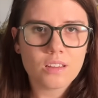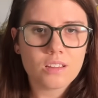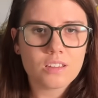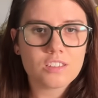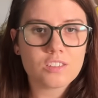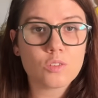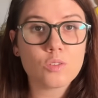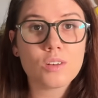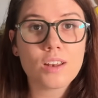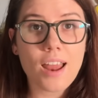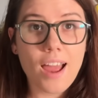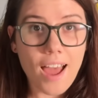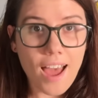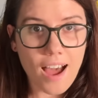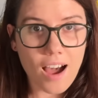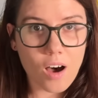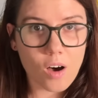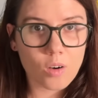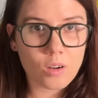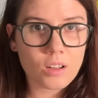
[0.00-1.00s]
So
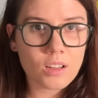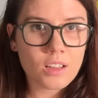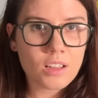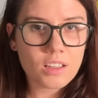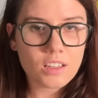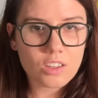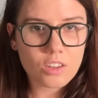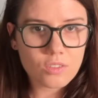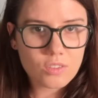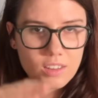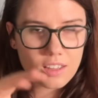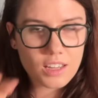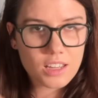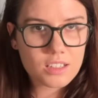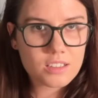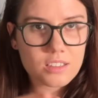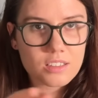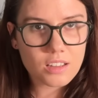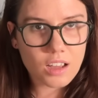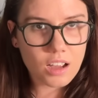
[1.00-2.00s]
now you have the
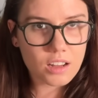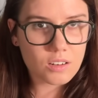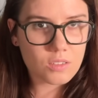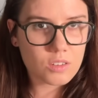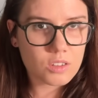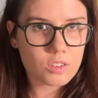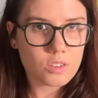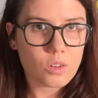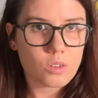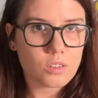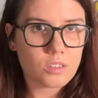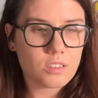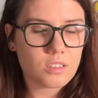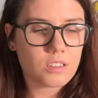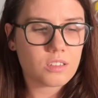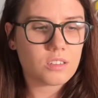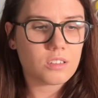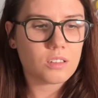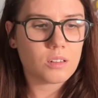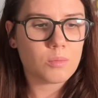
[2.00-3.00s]
inside of the solar
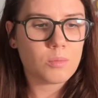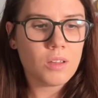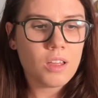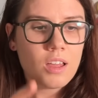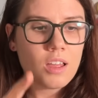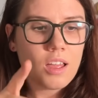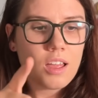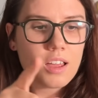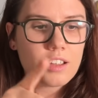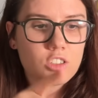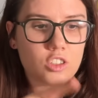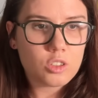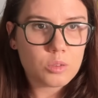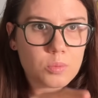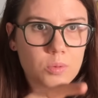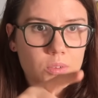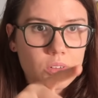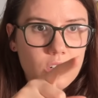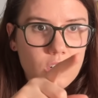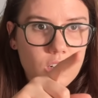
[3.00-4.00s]
system
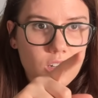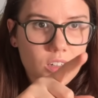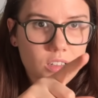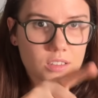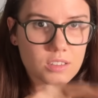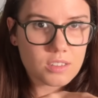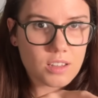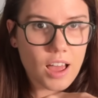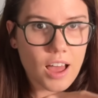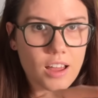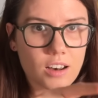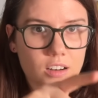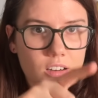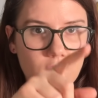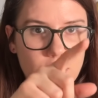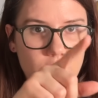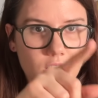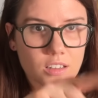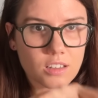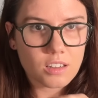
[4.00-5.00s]
Jupiter,
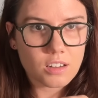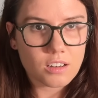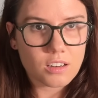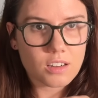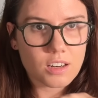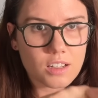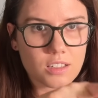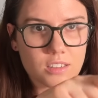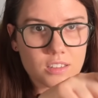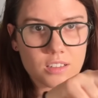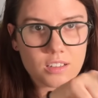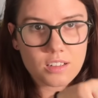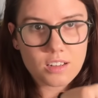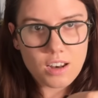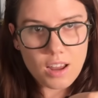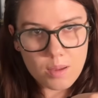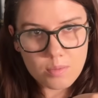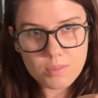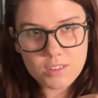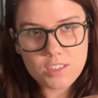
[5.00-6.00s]
Saturn, Uranus,
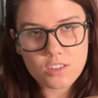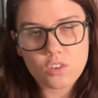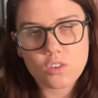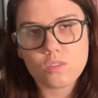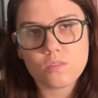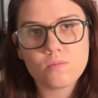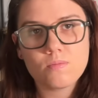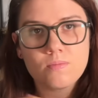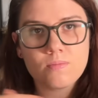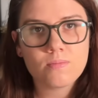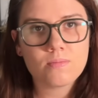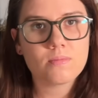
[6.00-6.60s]
Neptune.